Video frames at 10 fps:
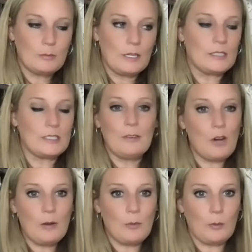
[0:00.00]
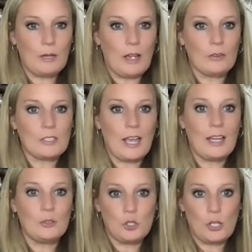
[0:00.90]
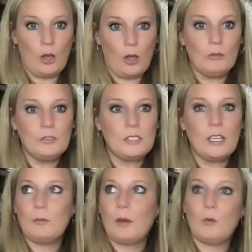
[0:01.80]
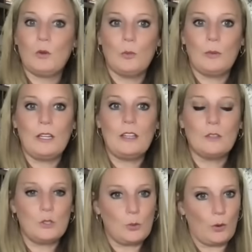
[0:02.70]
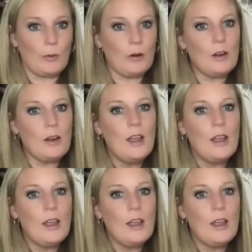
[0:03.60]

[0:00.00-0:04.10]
because I never had a Barbie house, I had shelves in my room in the dormer,